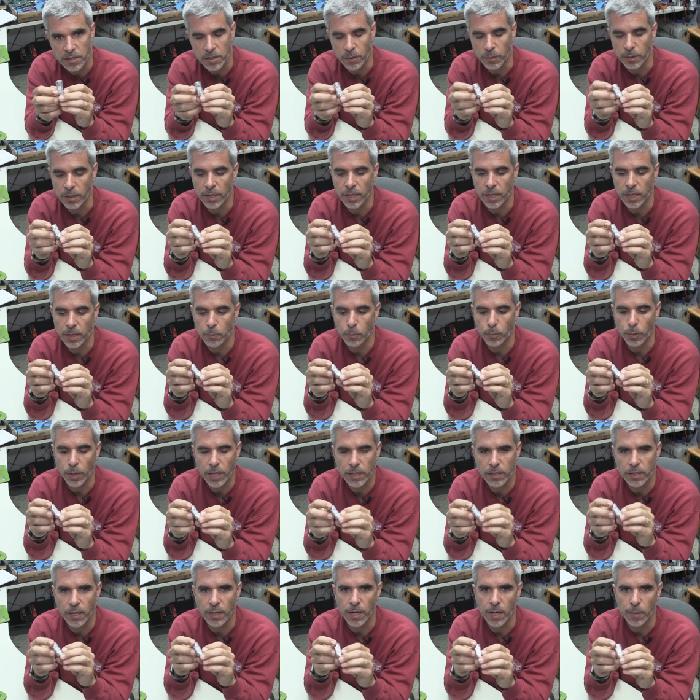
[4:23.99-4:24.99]
So in a
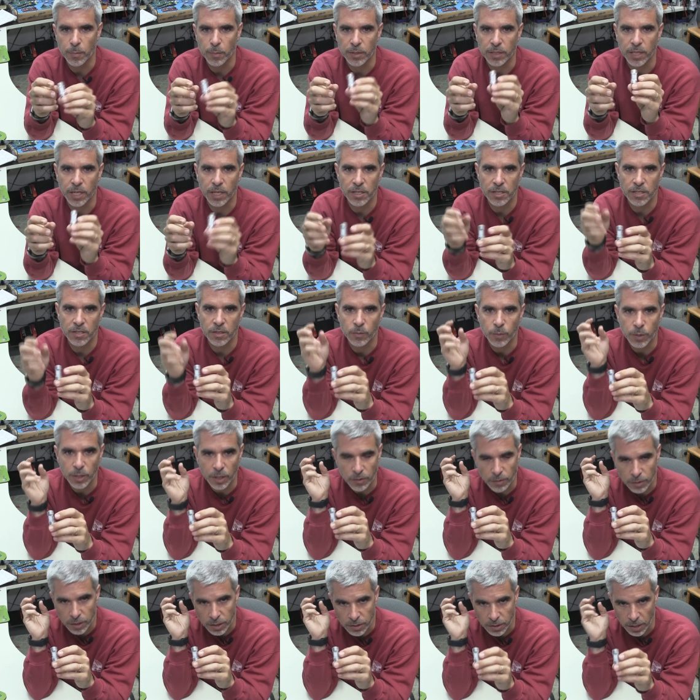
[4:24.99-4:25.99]
brake light application where
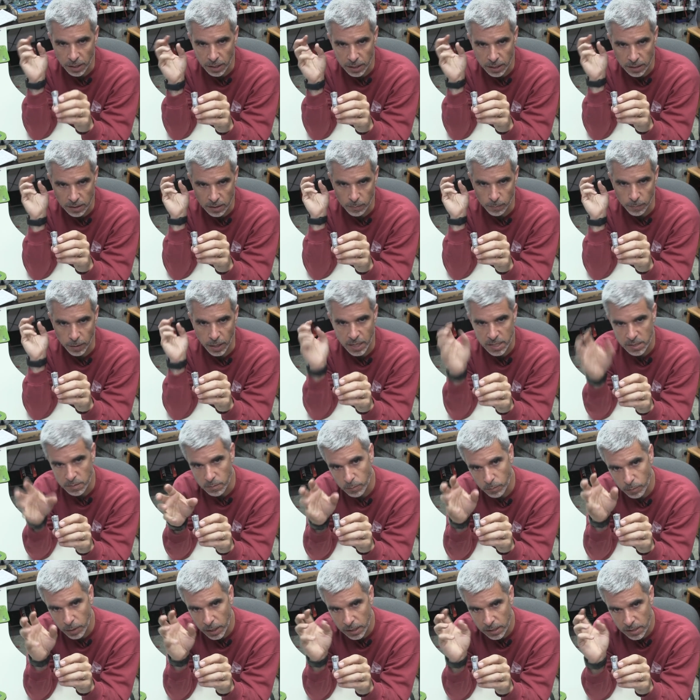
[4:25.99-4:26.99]
you're really trying to get the
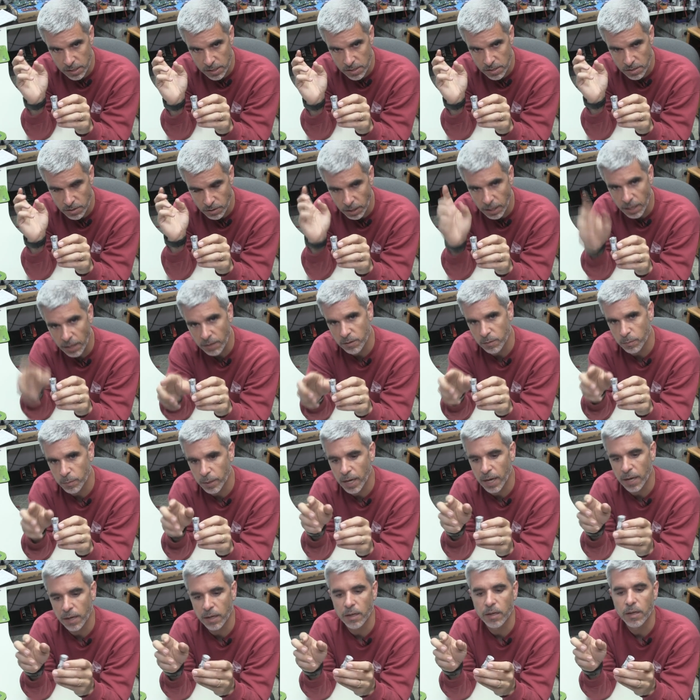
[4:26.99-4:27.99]
maximum brightness straight out the
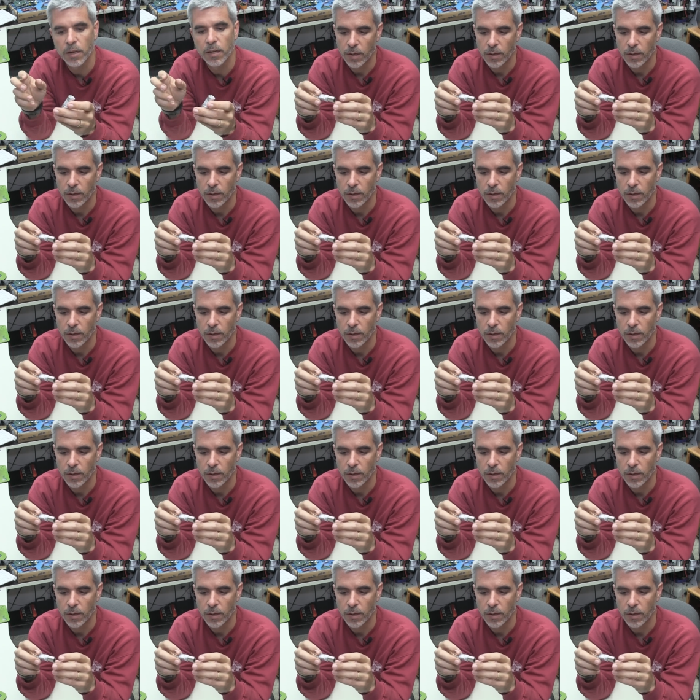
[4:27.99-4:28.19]
back,